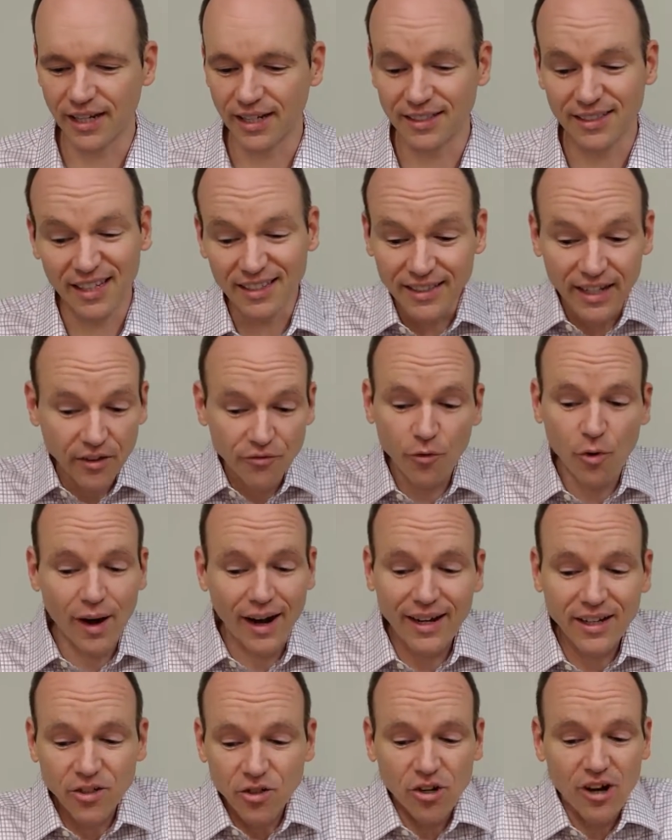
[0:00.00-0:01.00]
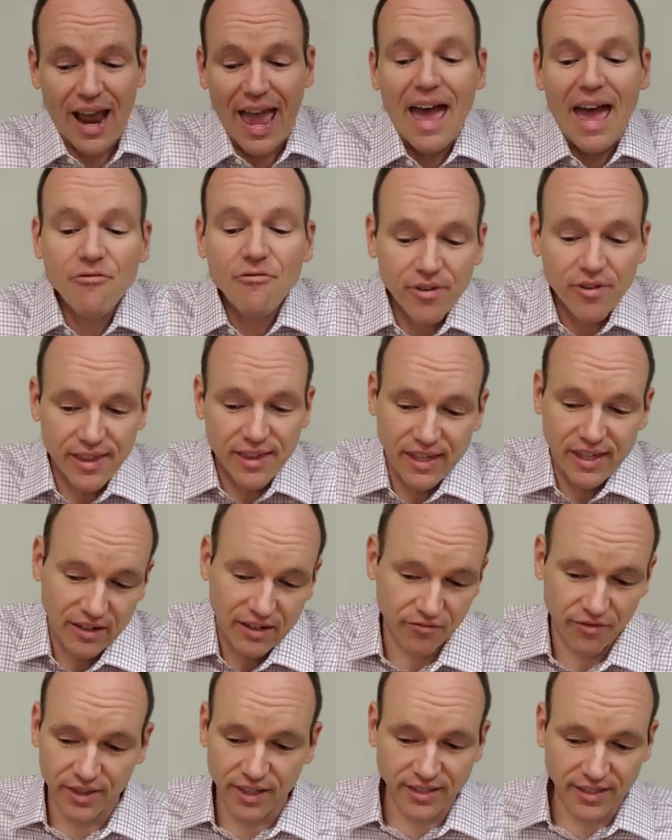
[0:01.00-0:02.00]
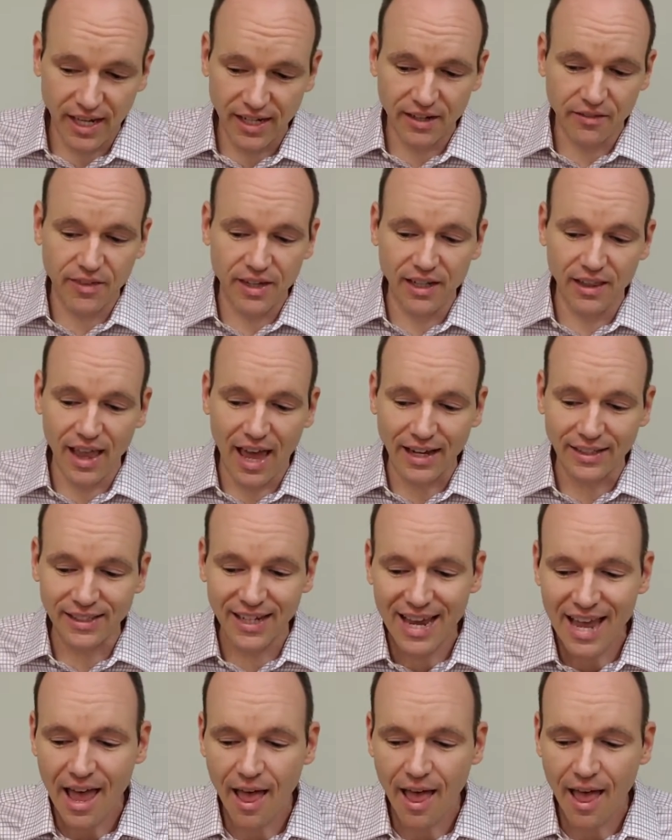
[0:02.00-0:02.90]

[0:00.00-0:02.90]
He says, "Therefore I endure everything for the sake of the elect,